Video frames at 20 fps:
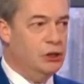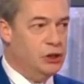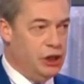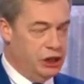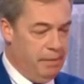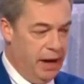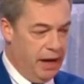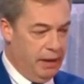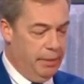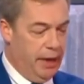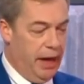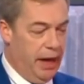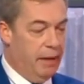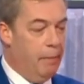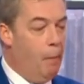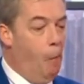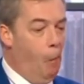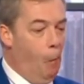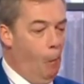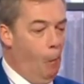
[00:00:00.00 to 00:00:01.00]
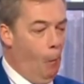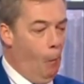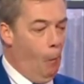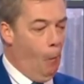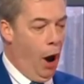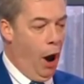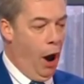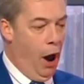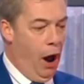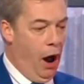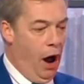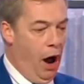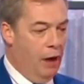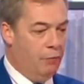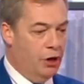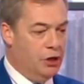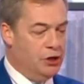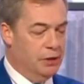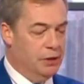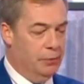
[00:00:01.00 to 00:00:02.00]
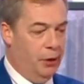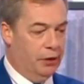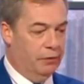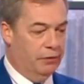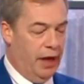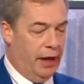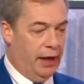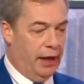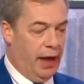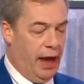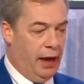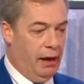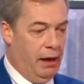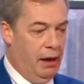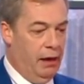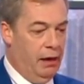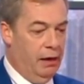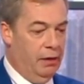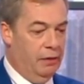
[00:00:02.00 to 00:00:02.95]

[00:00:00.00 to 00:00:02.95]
just maybe, I'm reaching the point of thinking